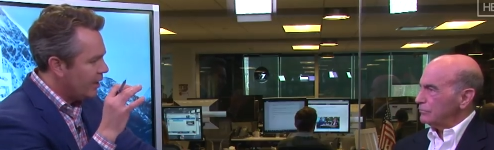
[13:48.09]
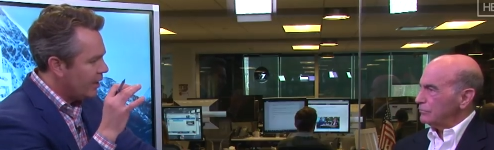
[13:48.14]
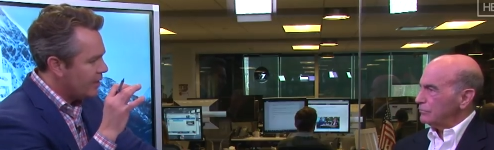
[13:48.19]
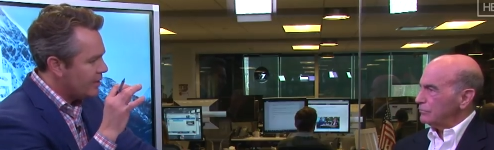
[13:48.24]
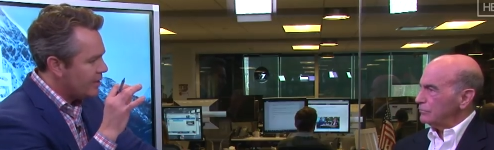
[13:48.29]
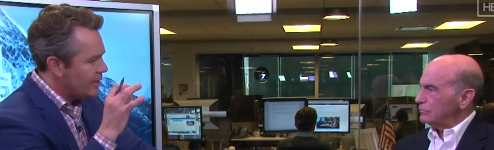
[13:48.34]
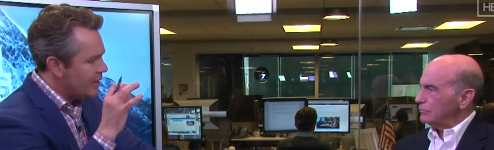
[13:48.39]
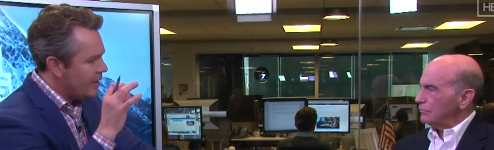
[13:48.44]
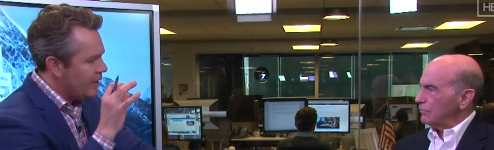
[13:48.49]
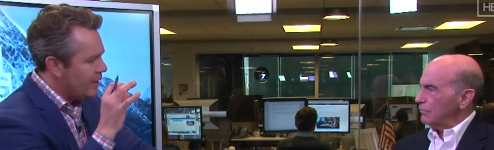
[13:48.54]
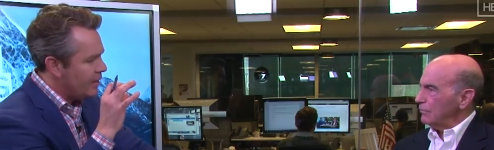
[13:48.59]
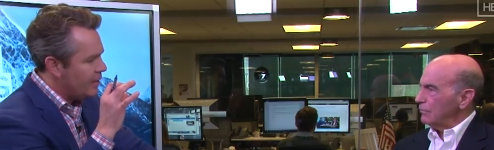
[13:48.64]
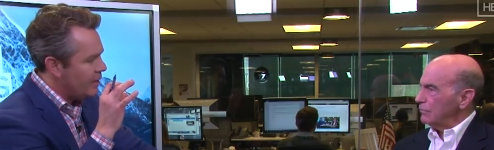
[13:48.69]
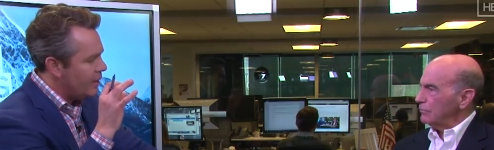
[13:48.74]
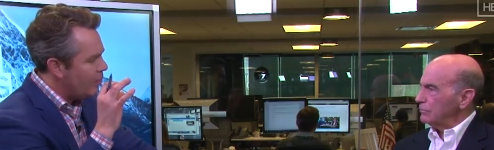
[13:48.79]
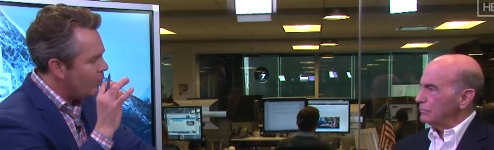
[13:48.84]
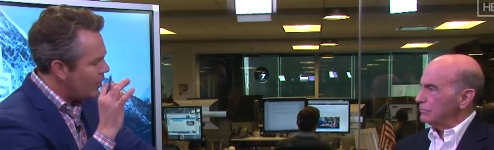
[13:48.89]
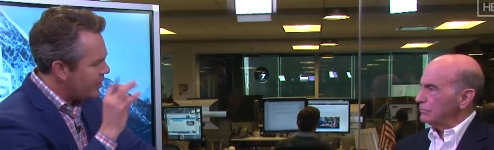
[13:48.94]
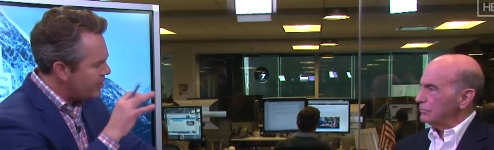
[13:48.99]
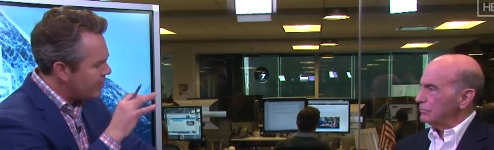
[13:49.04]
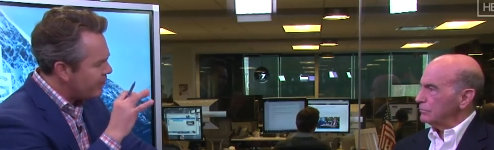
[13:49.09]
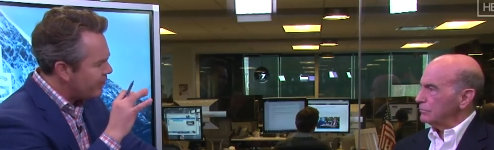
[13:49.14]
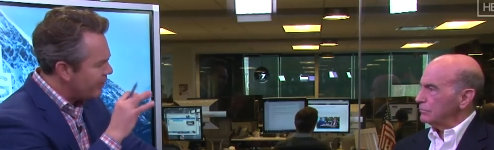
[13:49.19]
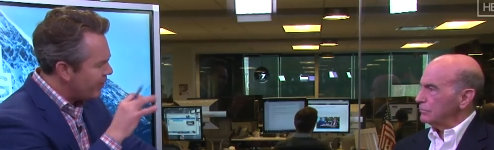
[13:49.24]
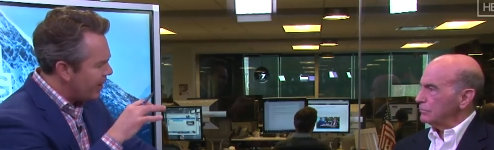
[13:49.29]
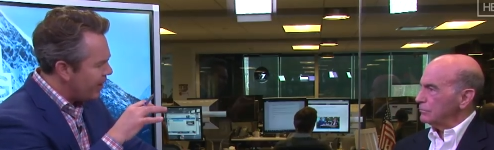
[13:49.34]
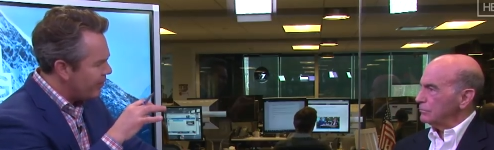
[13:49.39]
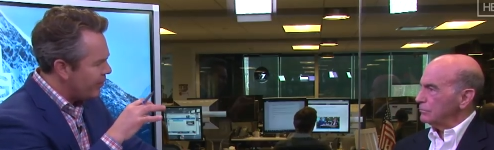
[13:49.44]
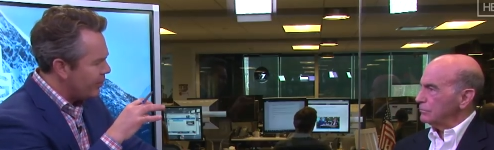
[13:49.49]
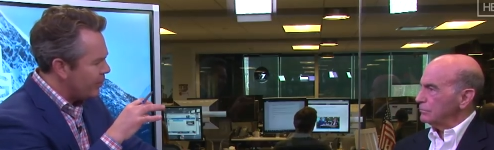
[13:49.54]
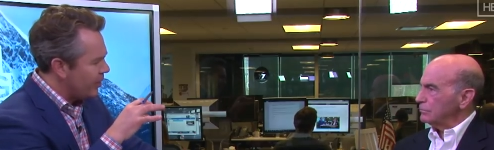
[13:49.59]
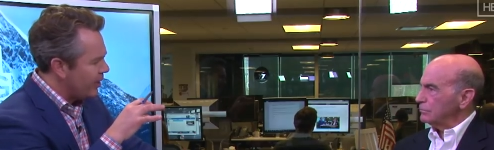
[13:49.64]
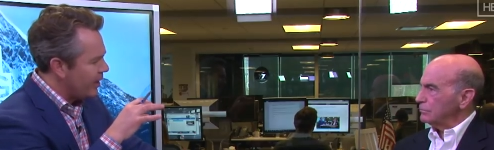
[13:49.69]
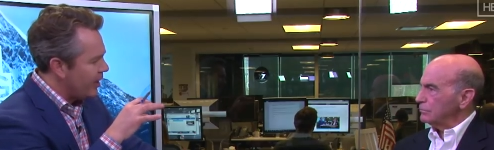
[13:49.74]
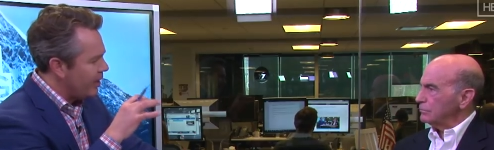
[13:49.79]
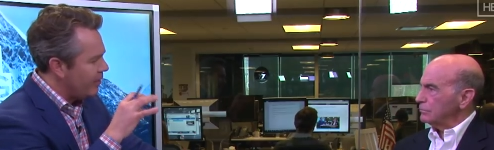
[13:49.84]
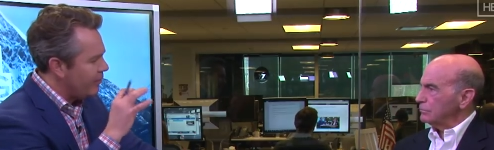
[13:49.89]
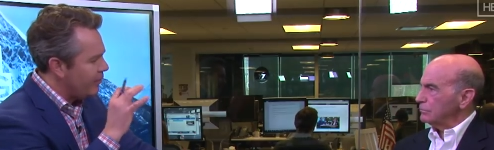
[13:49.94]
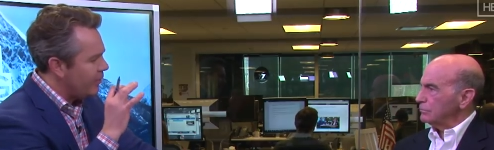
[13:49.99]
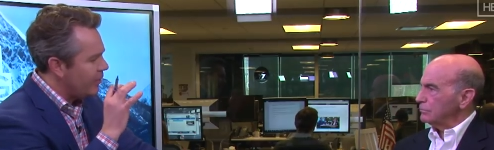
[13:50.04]
Speaker 1: It's it, it wasn't for everyone,
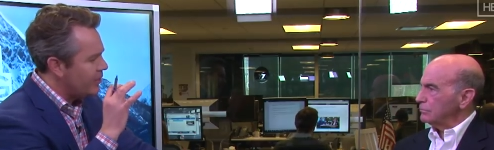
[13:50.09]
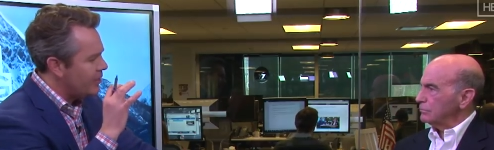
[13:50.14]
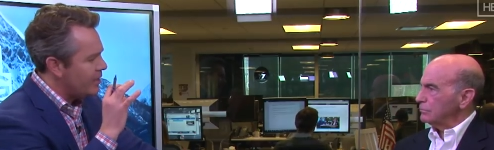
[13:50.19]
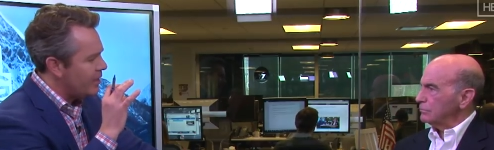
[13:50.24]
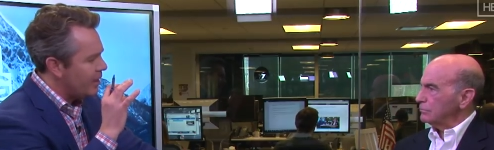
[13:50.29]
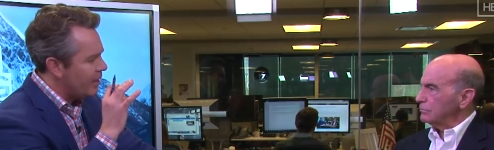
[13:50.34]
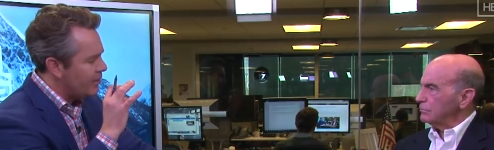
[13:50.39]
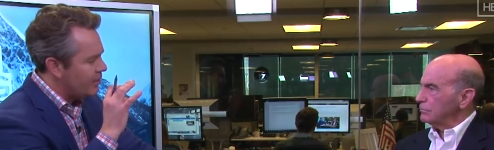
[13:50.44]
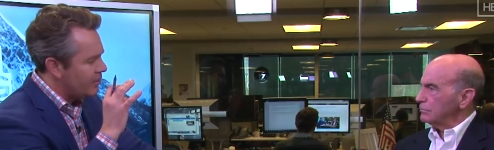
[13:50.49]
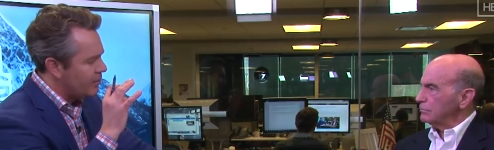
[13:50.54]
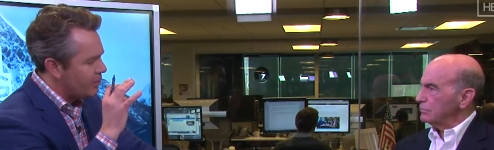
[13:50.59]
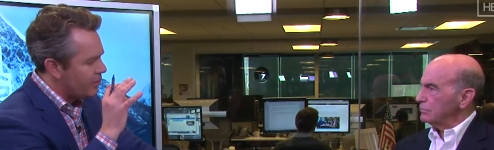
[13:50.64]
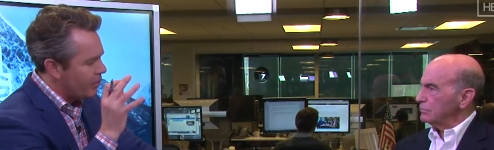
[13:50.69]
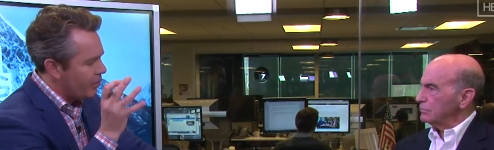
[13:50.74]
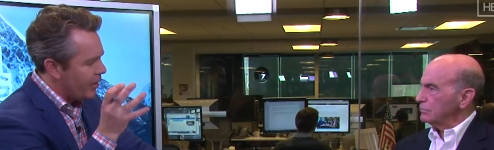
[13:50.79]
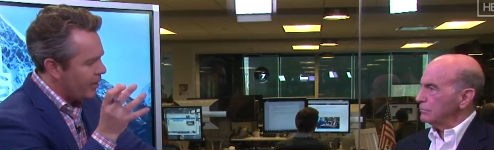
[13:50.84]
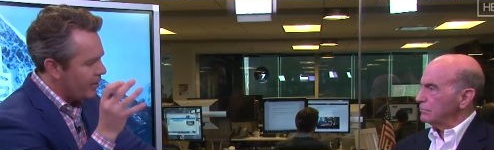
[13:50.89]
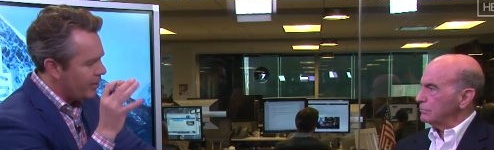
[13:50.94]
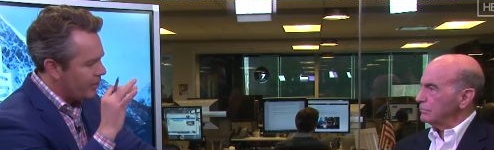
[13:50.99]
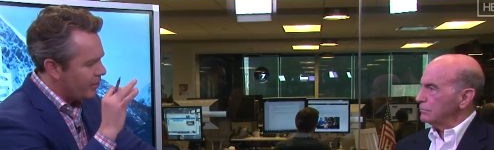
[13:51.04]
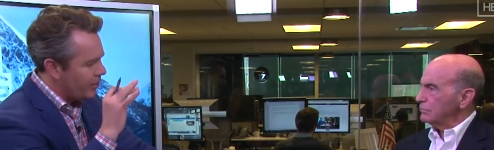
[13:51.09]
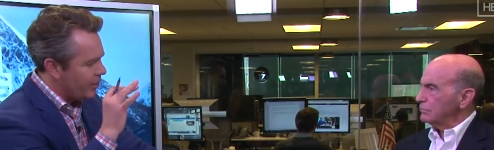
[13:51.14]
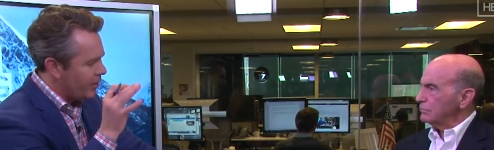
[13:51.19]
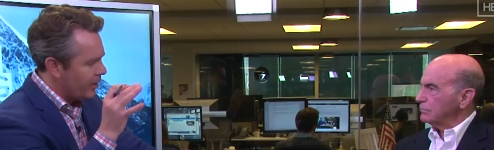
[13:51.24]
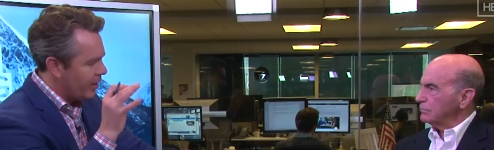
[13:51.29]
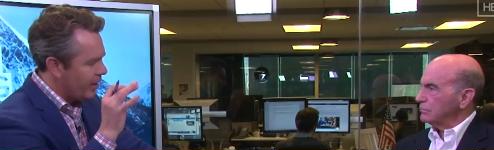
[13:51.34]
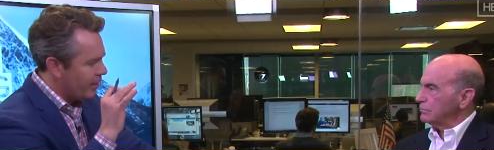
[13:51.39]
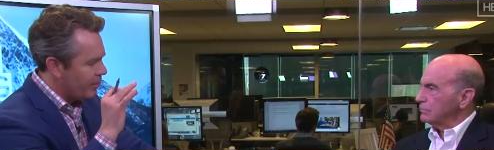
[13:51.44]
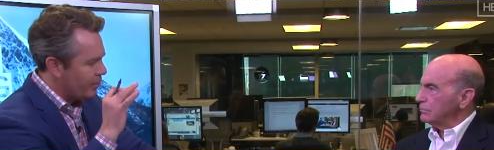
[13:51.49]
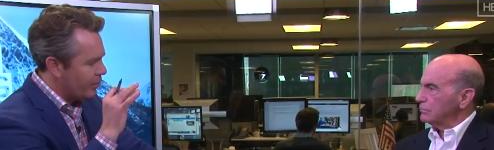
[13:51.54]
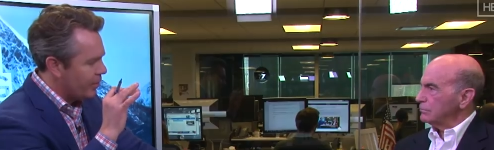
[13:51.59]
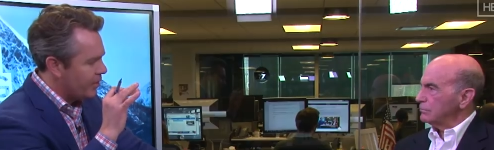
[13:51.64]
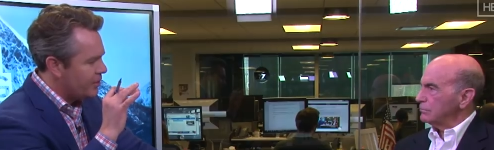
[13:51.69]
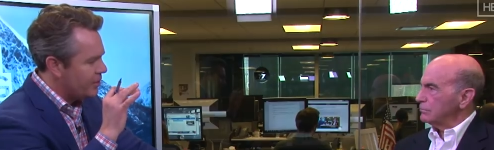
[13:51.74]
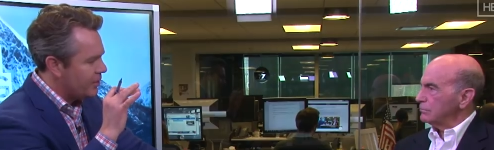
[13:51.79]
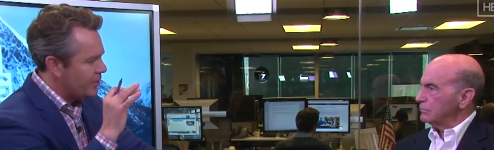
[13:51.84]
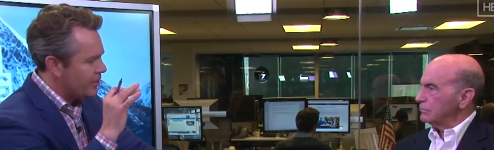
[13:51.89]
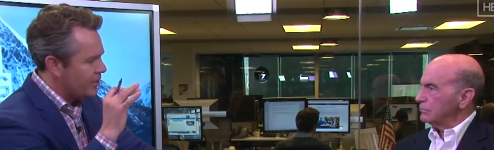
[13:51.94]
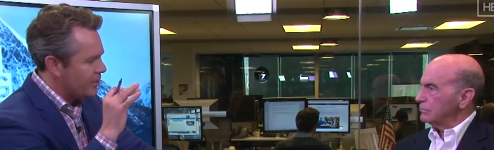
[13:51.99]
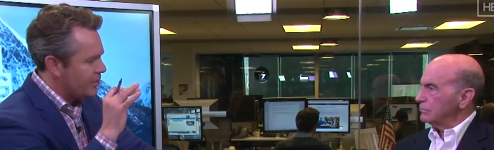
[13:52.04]
and for t- and the way that I want to kind of
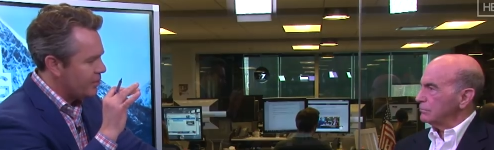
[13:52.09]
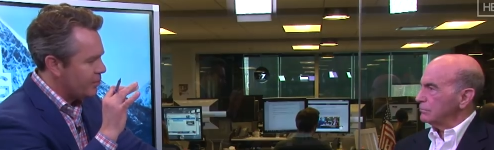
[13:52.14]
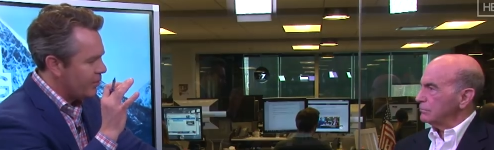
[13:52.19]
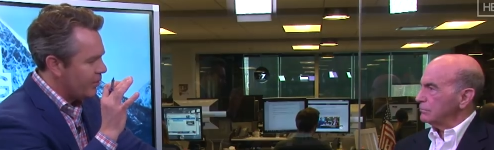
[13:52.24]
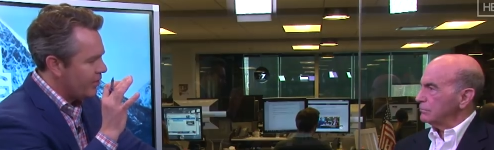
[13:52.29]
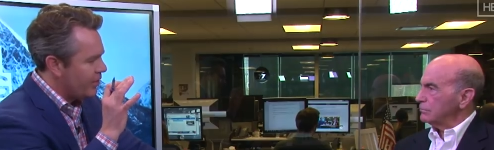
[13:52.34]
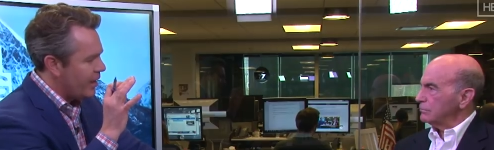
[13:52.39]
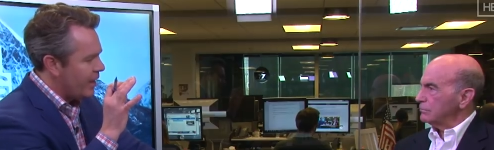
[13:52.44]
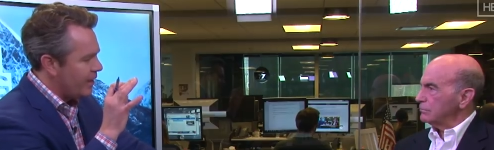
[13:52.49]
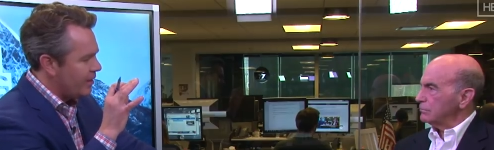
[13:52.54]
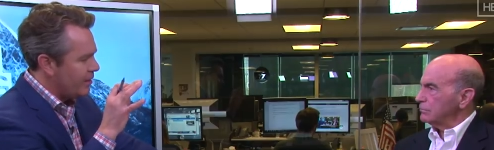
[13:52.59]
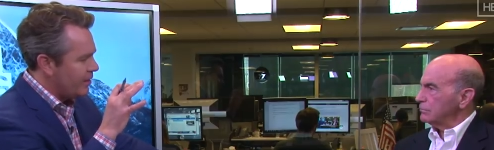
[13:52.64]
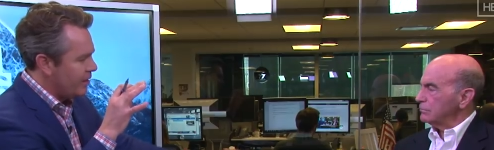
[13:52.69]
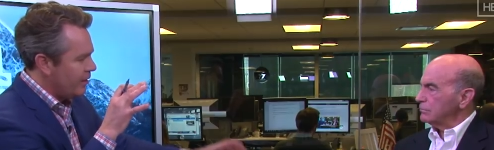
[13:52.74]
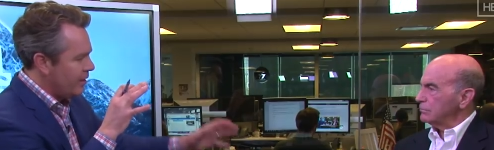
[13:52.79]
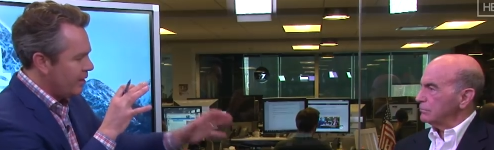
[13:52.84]
bridge this is with that